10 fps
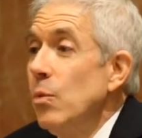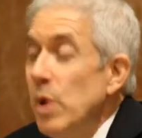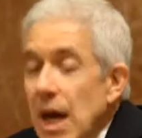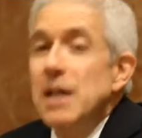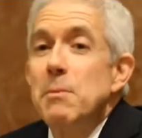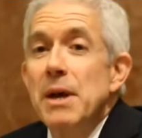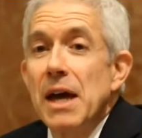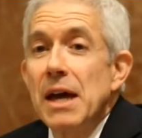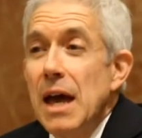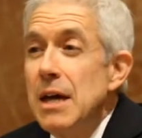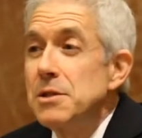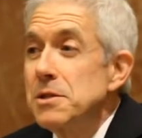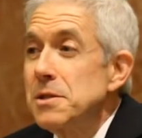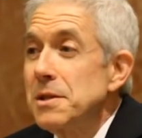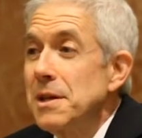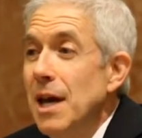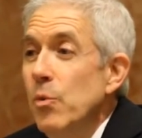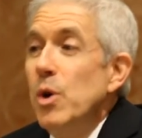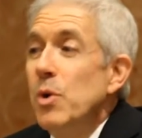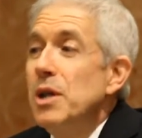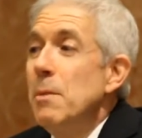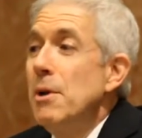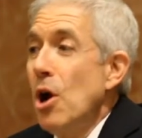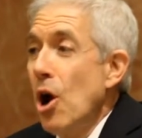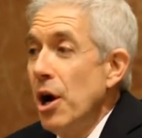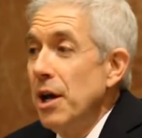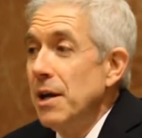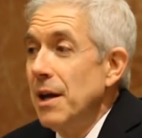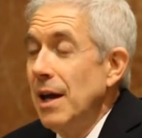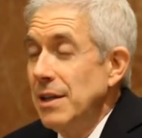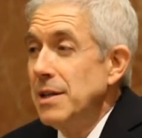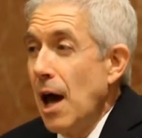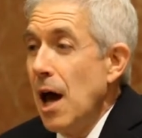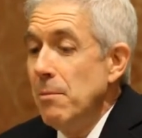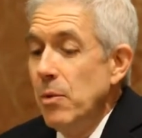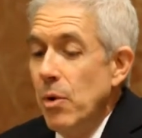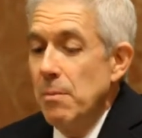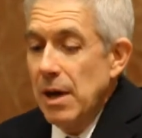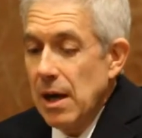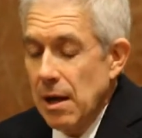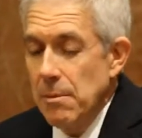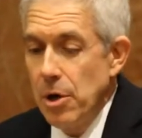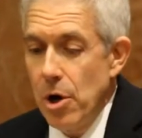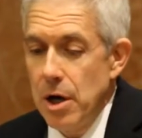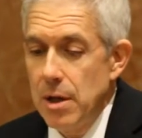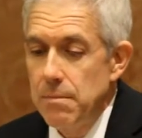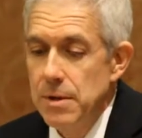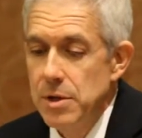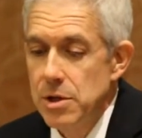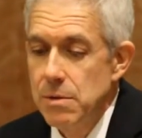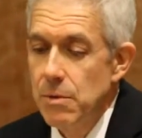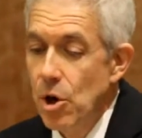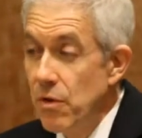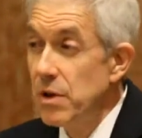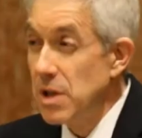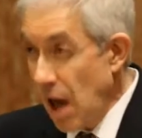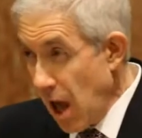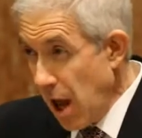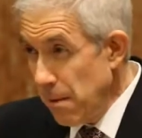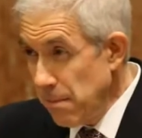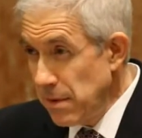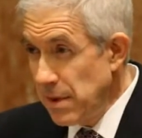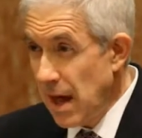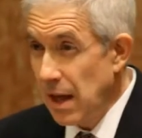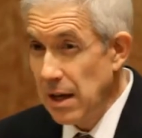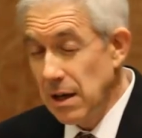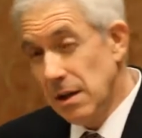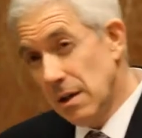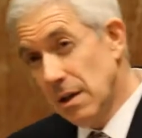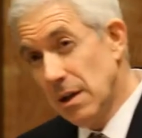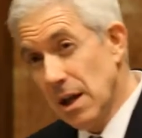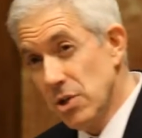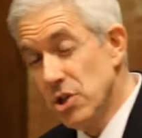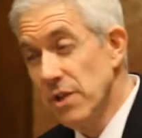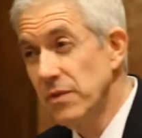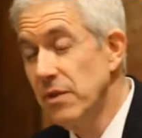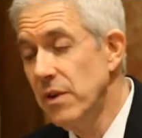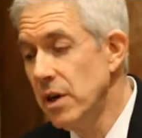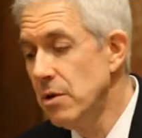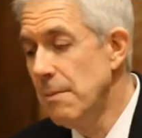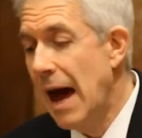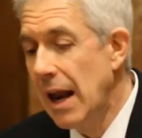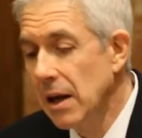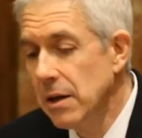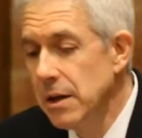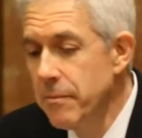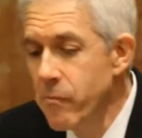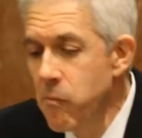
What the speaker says: We had to make a case. And we were in the minority at the time, and we were making a minority position, but over time, that has shifted very dramatically.